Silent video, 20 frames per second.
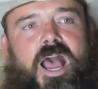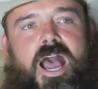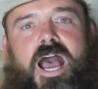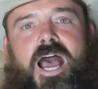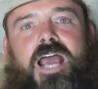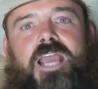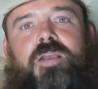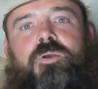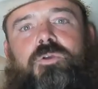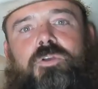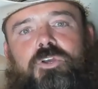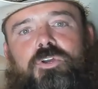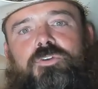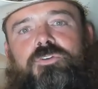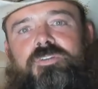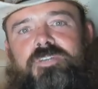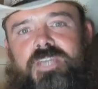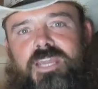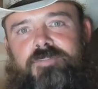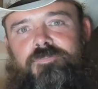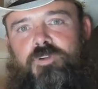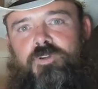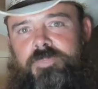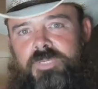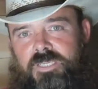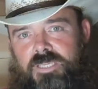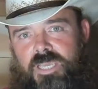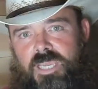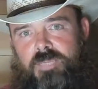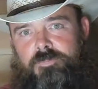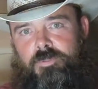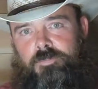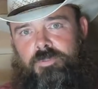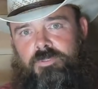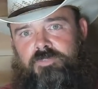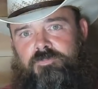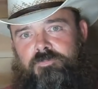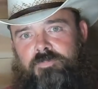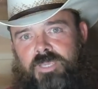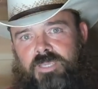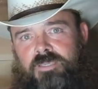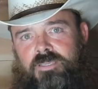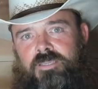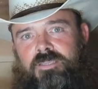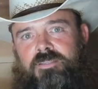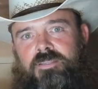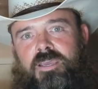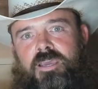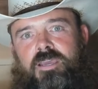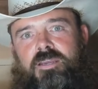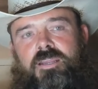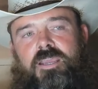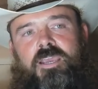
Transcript: I could never be capable of making that.